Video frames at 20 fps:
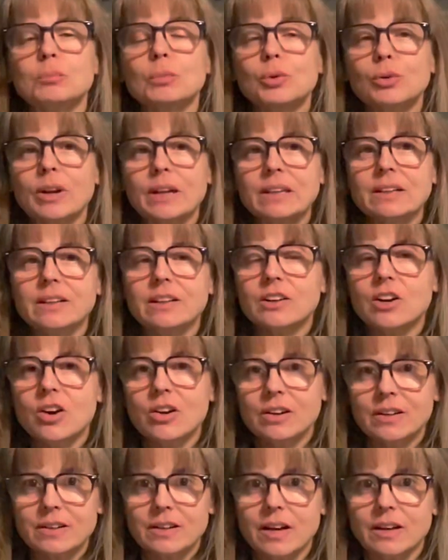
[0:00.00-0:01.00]
Morelia
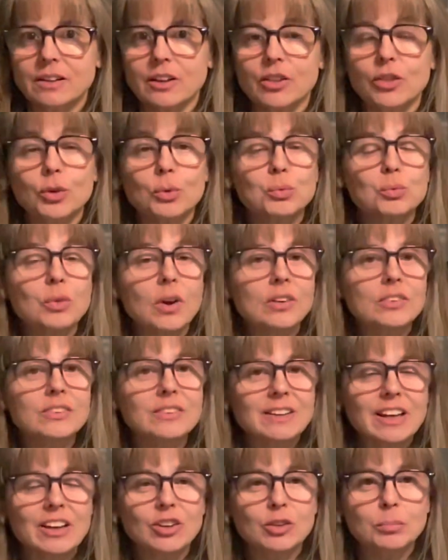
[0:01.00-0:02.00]
carinata, the
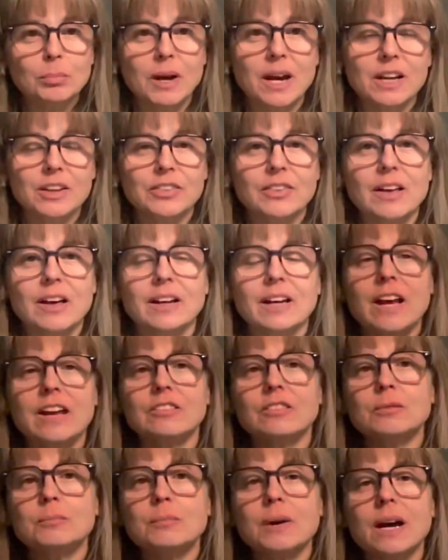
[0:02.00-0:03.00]
rough-scaled python,
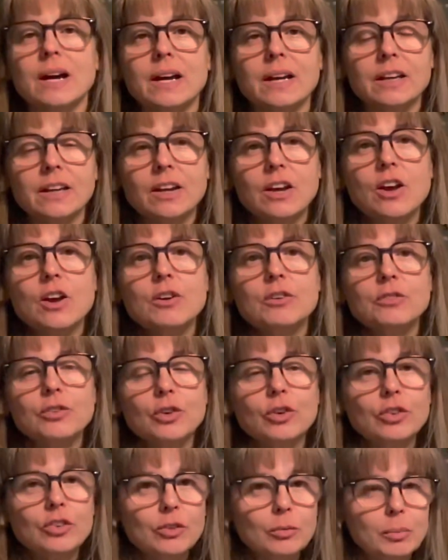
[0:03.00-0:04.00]
as my
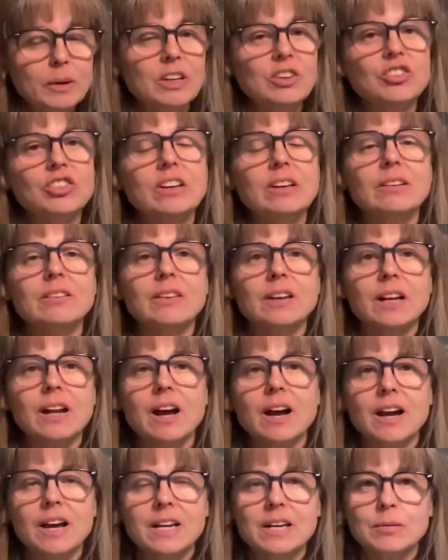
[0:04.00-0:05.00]
first species that
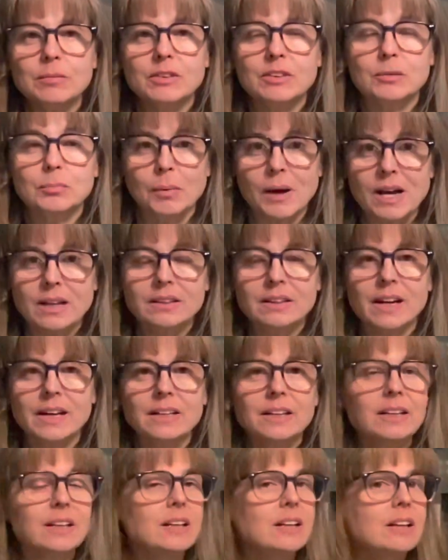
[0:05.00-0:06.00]
I am
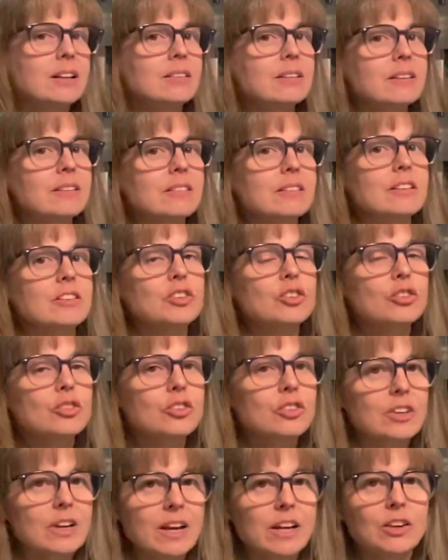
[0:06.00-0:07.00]
spotlighting in the center
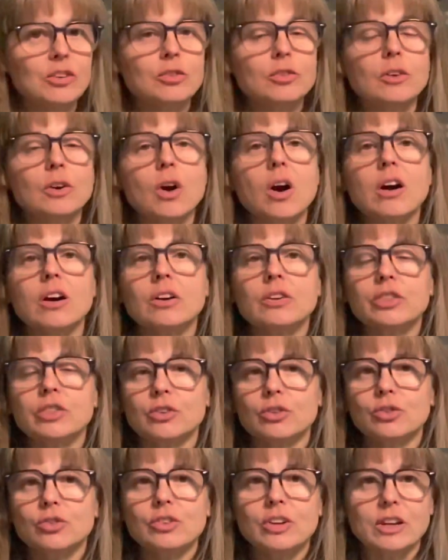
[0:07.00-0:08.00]
stage for our
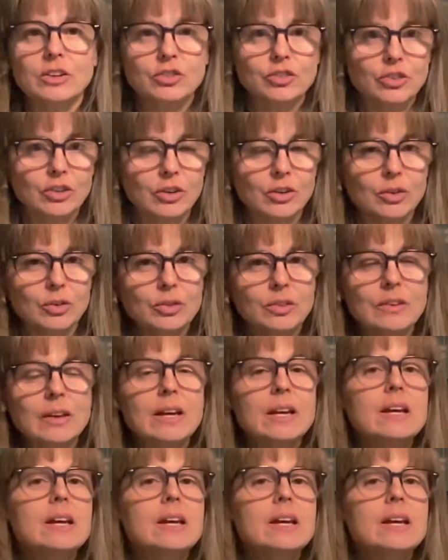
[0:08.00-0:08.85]
Thursday shows.